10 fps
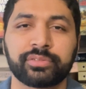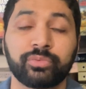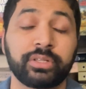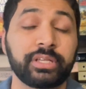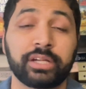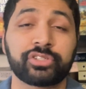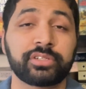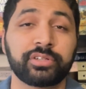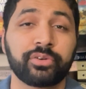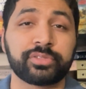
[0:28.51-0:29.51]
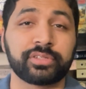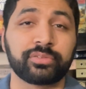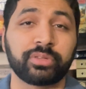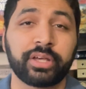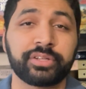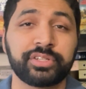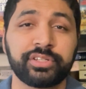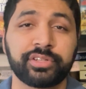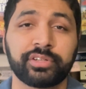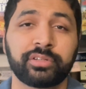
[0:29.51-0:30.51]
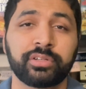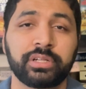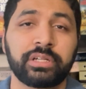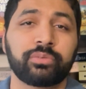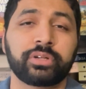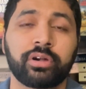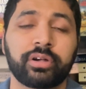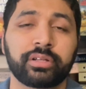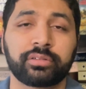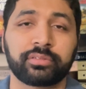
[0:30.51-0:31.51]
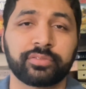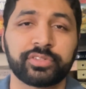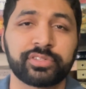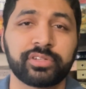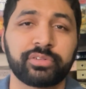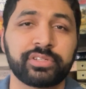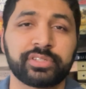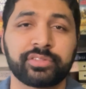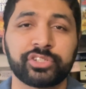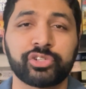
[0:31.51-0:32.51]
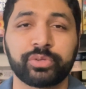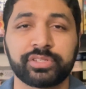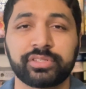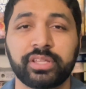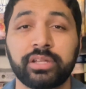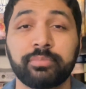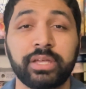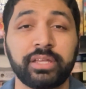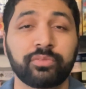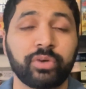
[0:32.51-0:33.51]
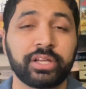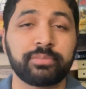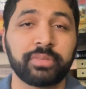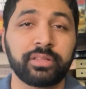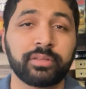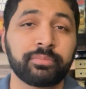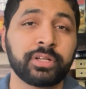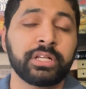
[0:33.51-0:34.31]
well, he actually goes into a lot of detail regarding the series and the choices that he made and why he made them.